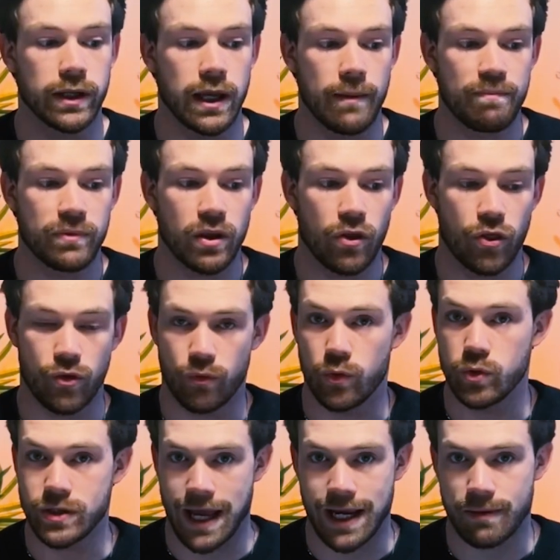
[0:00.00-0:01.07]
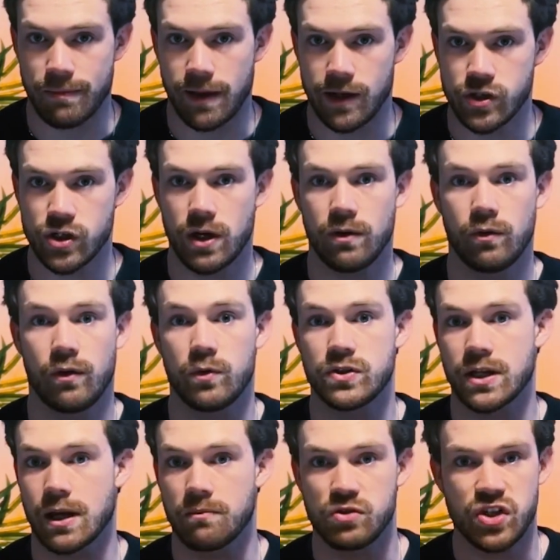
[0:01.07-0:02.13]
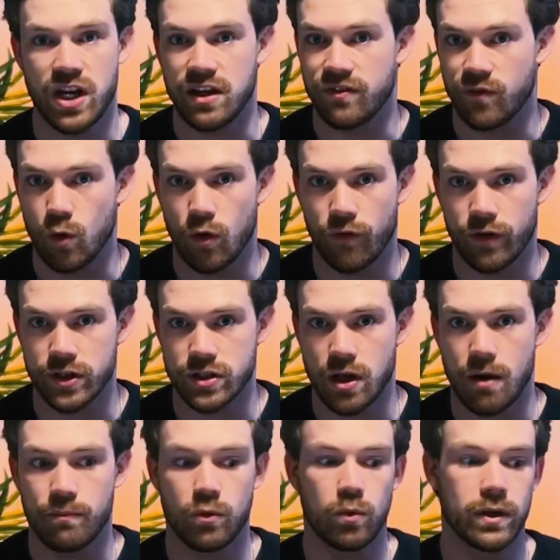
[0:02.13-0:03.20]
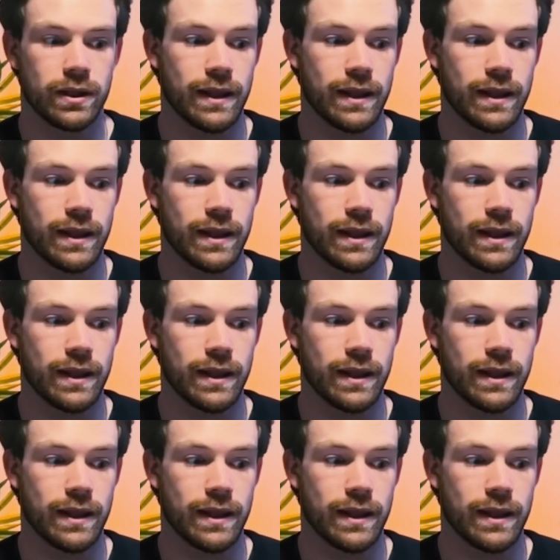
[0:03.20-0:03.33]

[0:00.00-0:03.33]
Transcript: it through Tag Manager. If we're setting up GA4, for example,